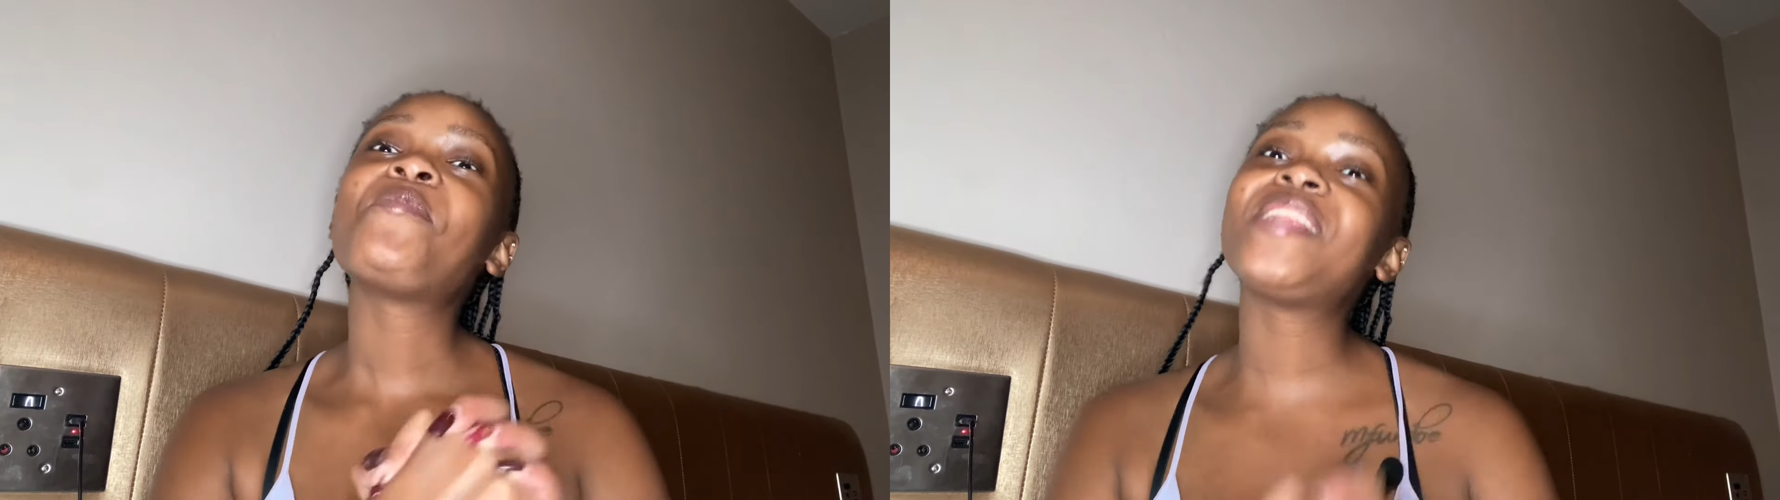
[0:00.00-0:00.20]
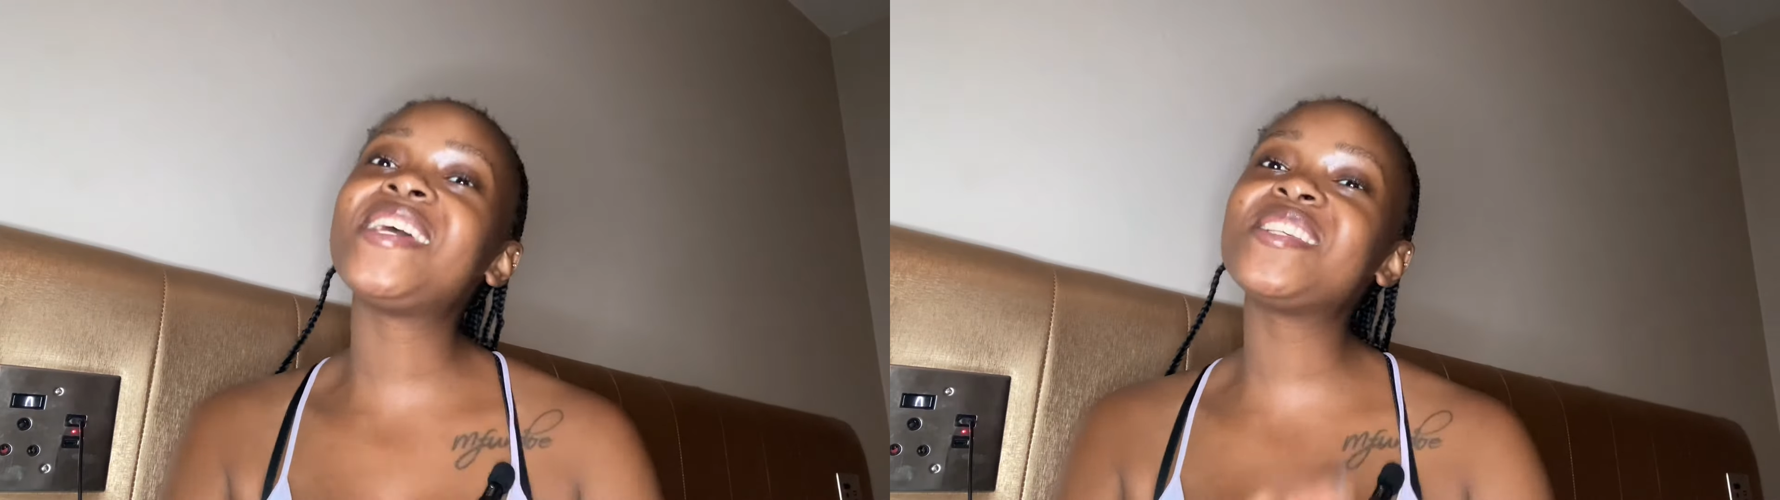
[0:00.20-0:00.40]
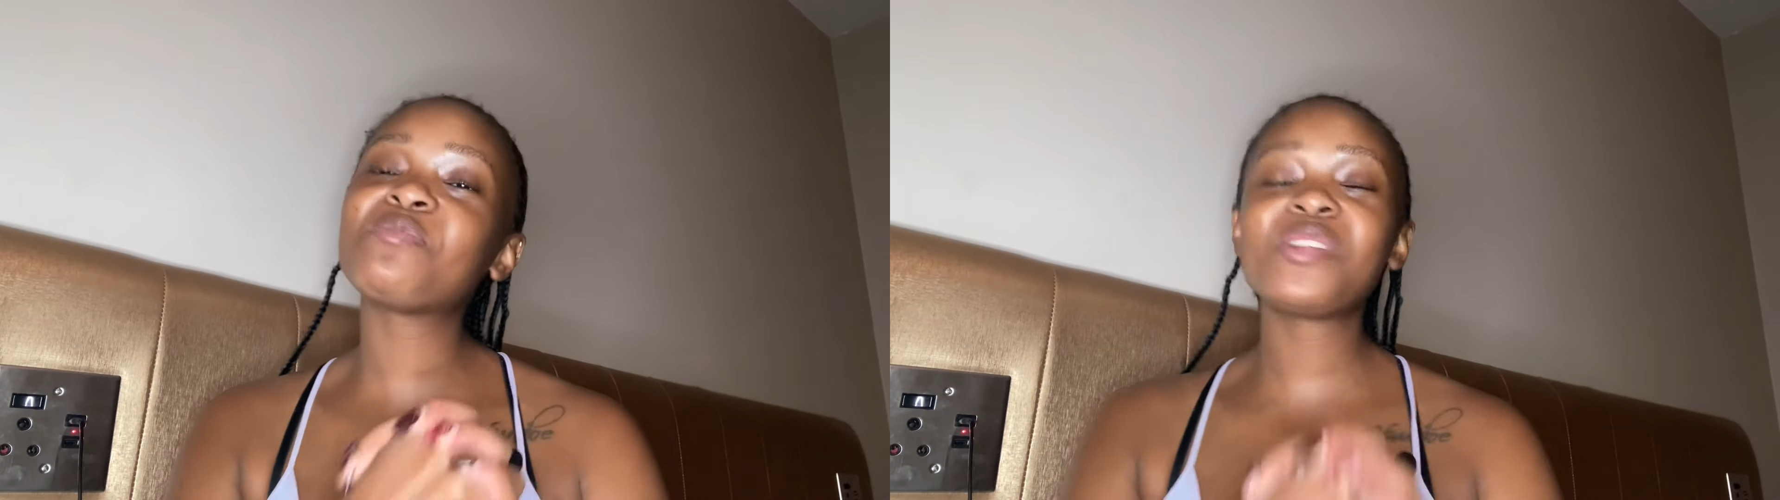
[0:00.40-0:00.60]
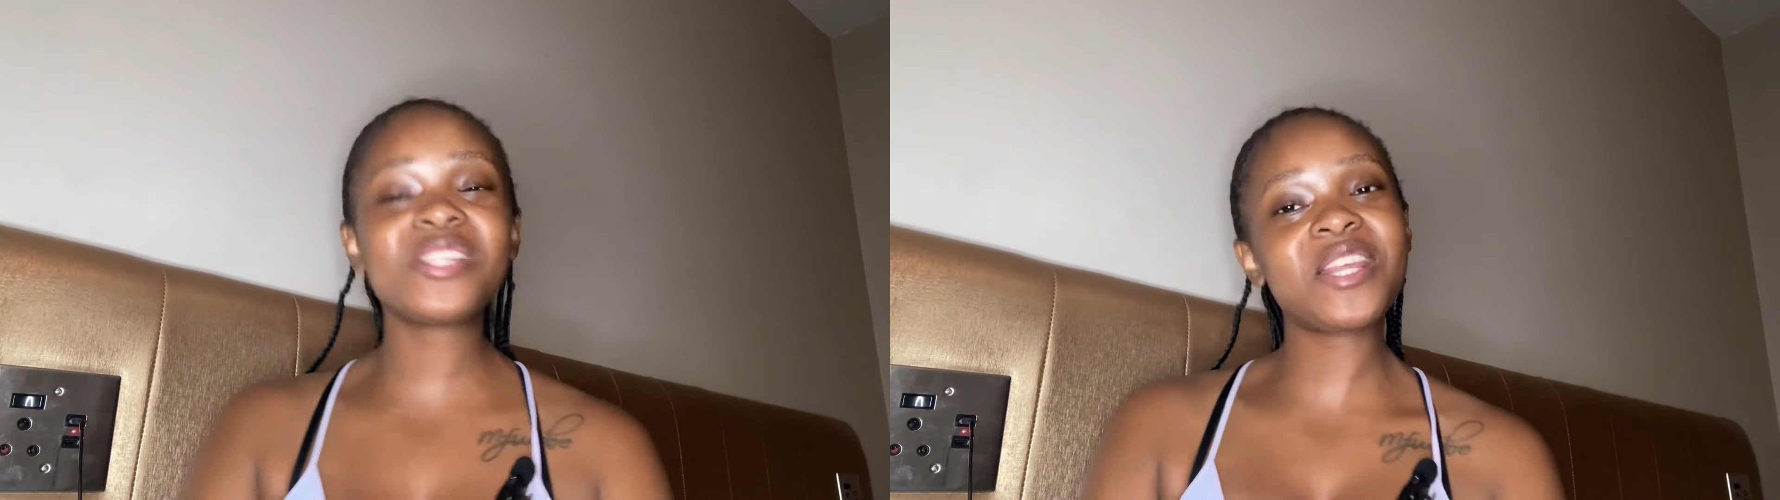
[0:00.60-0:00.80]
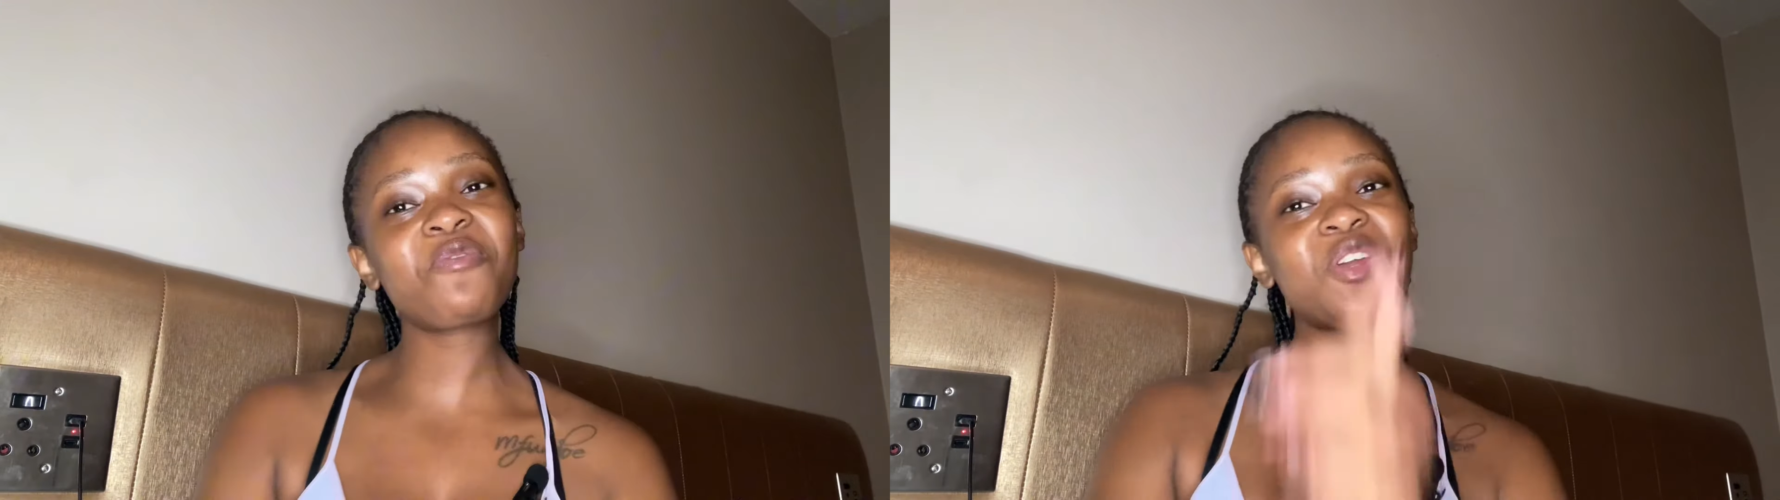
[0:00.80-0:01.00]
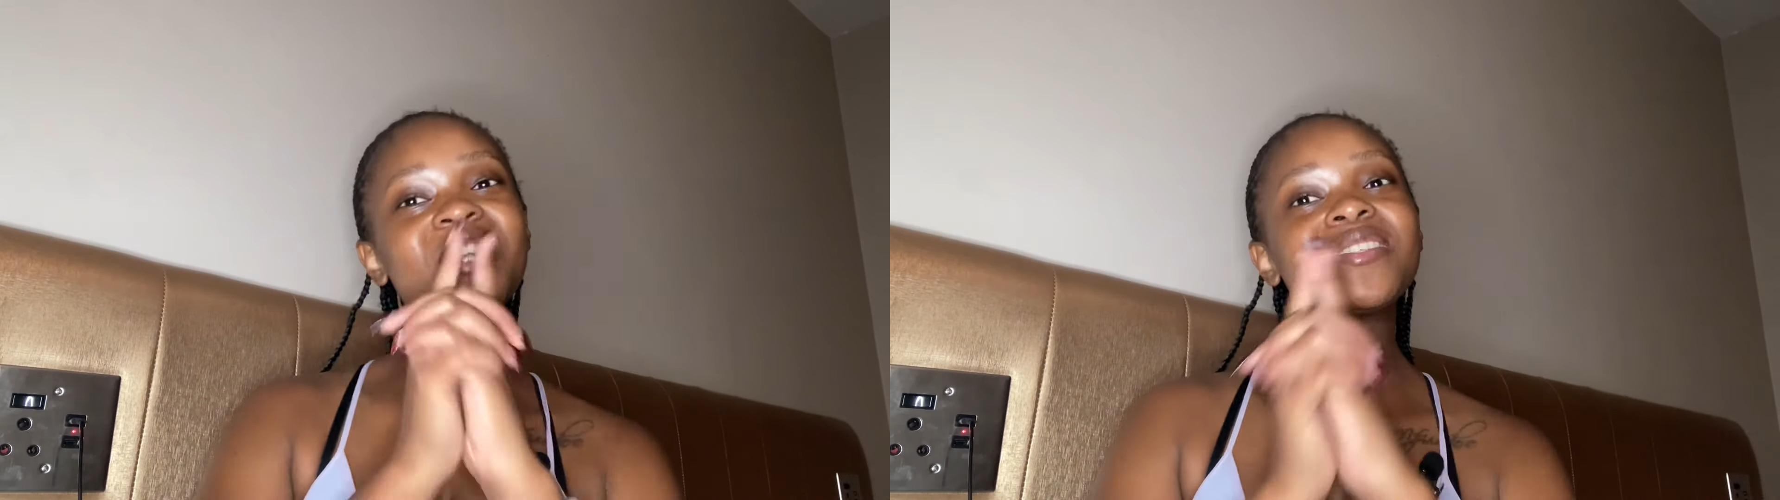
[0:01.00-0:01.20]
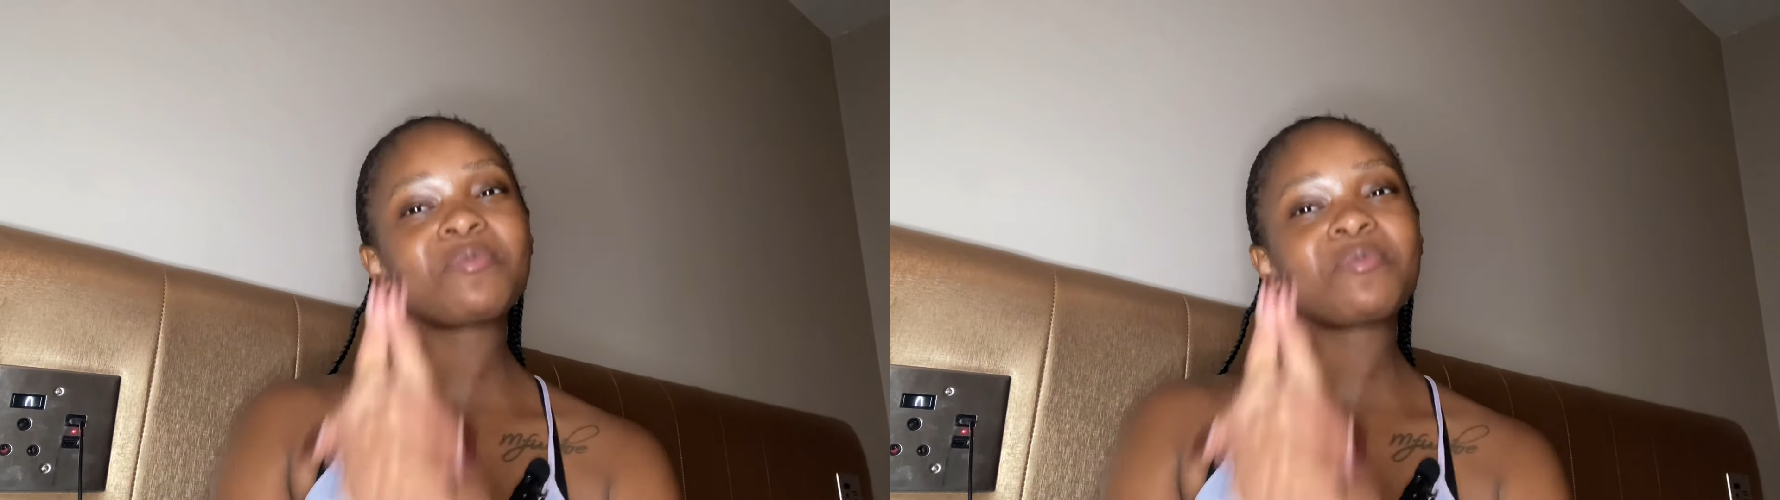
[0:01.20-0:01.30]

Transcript: please please if you're not